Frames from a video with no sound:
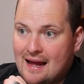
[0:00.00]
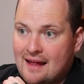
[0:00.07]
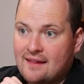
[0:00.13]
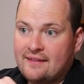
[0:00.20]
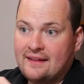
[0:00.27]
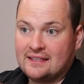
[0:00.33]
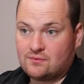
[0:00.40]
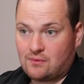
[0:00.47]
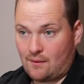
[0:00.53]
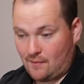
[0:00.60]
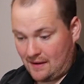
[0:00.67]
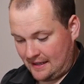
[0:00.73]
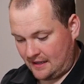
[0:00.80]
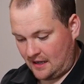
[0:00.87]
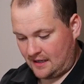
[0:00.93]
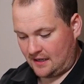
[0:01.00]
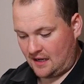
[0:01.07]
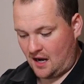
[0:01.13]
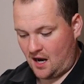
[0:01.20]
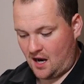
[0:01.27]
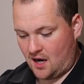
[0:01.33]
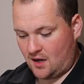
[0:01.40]
This one we're gonna
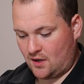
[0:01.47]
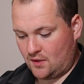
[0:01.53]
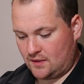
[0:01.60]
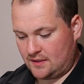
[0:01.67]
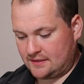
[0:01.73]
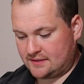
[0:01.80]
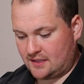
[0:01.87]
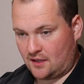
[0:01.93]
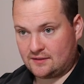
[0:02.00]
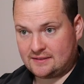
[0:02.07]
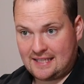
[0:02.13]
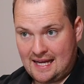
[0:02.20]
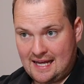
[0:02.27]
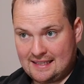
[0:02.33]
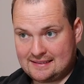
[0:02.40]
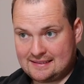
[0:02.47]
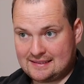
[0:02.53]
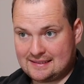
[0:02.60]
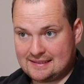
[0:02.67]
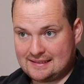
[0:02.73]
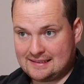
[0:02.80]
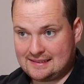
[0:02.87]
go, so test
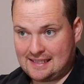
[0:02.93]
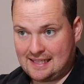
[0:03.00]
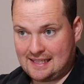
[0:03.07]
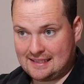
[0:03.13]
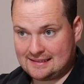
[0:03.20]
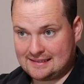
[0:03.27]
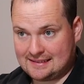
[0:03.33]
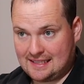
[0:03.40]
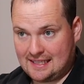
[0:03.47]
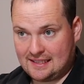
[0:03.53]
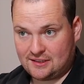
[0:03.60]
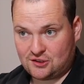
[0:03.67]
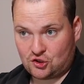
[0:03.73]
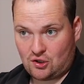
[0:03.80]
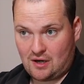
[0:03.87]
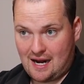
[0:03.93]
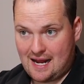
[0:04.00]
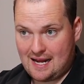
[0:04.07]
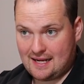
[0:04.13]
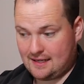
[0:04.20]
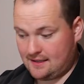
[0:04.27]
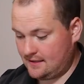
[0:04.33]
CNC
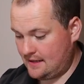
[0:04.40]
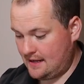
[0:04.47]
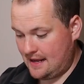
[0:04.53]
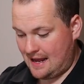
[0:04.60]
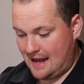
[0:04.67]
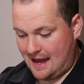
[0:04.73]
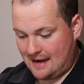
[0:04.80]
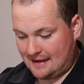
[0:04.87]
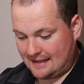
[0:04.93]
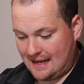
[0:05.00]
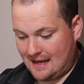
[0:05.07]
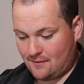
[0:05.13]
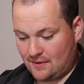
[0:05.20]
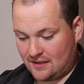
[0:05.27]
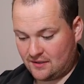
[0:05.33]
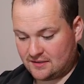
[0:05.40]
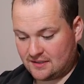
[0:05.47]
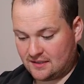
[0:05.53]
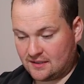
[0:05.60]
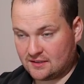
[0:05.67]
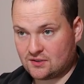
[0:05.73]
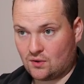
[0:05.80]
tray. And again, we're using the
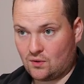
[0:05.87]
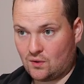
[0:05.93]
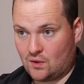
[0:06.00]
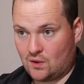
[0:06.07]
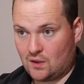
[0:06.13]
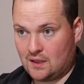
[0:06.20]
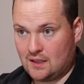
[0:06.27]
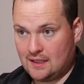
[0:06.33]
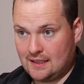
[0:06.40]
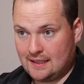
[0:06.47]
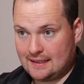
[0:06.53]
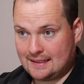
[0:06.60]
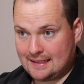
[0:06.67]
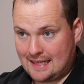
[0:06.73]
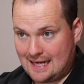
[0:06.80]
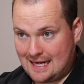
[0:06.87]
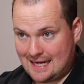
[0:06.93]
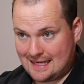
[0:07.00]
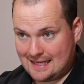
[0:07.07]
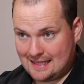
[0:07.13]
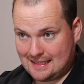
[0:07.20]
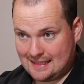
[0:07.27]

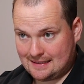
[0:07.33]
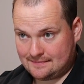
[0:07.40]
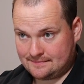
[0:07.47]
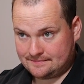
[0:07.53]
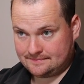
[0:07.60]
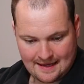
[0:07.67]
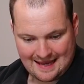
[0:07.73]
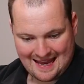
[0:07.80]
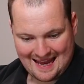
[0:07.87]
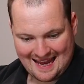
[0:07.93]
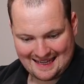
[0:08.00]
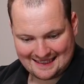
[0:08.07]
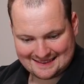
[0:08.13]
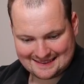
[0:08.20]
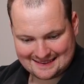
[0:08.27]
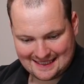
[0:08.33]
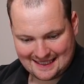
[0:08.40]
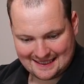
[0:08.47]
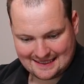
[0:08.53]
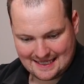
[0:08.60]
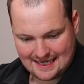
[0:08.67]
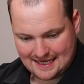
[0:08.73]
torcata
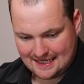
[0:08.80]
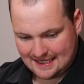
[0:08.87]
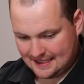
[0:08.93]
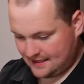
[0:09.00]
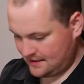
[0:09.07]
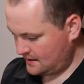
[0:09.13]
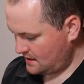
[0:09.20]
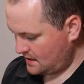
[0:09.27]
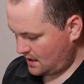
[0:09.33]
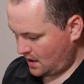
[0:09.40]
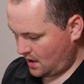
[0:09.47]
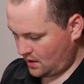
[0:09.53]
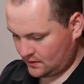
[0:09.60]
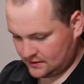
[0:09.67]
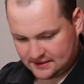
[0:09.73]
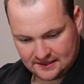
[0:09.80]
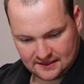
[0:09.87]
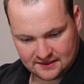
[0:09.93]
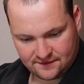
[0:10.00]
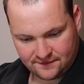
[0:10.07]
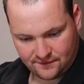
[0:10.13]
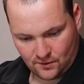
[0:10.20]
SCD
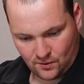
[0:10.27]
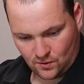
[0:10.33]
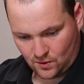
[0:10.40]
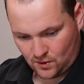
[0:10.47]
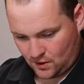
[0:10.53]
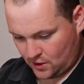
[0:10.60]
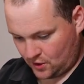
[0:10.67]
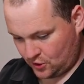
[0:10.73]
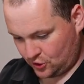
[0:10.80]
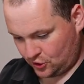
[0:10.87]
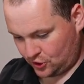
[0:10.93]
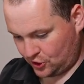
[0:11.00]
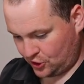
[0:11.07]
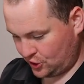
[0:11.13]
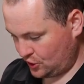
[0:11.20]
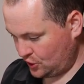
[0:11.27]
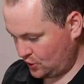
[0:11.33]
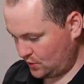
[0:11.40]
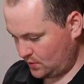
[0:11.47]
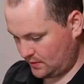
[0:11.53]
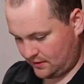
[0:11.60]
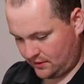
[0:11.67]
064
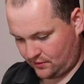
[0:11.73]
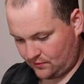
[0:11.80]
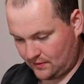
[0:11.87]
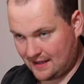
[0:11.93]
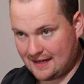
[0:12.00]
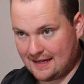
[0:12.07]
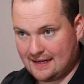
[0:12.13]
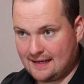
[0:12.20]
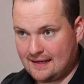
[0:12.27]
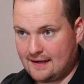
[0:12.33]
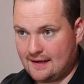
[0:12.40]
Q3F.